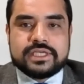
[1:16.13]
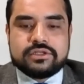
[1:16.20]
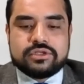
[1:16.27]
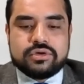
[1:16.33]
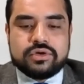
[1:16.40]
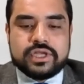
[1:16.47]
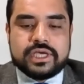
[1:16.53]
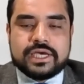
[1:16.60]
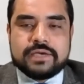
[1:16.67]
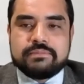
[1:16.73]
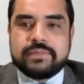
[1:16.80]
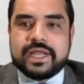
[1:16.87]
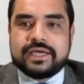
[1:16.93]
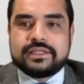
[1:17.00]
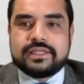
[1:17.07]
in a
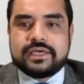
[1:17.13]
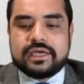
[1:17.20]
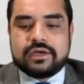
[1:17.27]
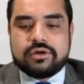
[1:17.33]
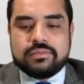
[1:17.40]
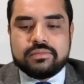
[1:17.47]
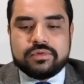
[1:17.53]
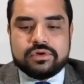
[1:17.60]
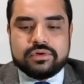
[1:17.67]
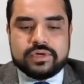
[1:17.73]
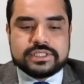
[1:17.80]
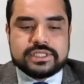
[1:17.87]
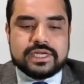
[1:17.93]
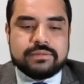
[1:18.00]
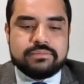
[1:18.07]
very
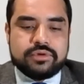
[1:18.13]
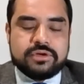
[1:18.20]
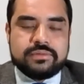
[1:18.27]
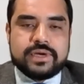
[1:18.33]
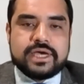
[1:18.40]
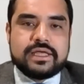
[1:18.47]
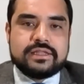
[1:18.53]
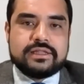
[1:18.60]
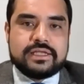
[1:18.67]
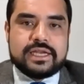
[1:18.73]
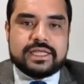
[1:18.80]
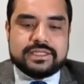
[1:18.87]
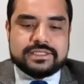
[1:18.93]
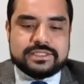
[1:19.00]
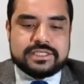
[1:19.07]
important topic,
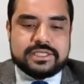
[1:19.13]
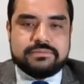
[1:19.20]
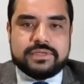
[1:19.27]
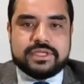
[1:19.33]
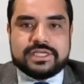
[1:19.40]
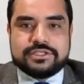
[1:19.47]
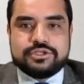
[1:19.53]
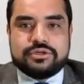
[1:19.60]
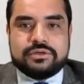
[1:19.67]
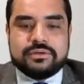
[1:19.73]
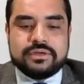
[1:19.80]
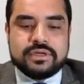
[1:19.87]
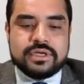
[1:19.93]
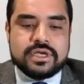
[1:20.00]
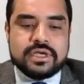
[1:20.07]
which is
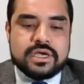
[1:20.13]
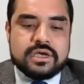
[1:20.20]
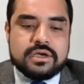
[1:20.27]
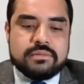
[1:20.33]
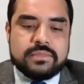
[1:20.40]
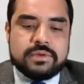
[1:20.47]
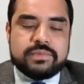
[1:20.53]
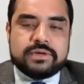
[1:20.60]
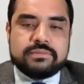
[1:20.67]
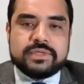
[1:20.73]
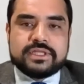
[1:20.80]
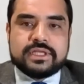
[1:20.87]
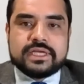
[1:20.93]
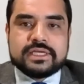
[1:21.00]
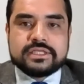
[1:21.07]
the proof of
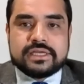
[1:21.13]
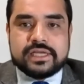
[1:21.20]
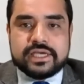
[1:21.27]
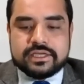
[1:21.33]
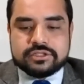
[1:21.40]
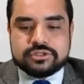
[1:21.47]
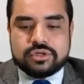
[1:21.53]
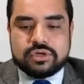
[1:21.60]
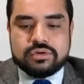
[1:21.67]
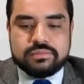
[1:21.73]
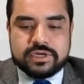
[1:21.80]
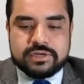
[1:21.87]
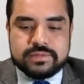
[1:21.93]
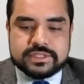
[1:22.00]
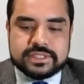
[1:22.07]
discrimination.
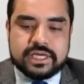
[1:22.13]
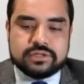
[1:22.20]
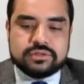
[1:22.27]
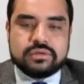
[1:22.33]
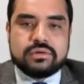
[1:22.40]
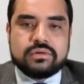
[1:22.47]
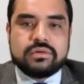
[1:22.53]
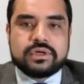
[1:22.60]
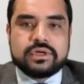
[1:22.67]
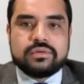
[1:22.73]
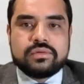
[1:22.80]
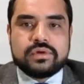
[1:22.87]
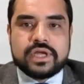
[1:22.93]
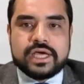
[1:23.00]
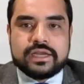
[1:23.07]
I'm going
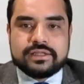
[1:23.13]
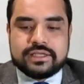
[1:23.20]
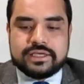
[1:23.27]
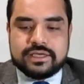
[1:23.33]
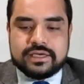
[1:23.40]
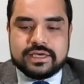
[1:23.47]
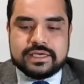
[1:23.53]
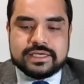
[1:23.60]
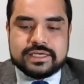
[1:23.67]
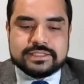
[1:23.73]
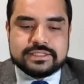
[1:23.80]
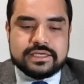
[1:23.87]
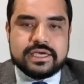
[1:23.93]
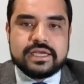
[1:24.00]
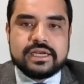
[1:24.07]
to
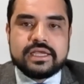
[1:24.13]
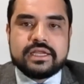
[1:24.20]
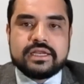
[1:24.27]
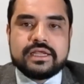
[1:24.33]
read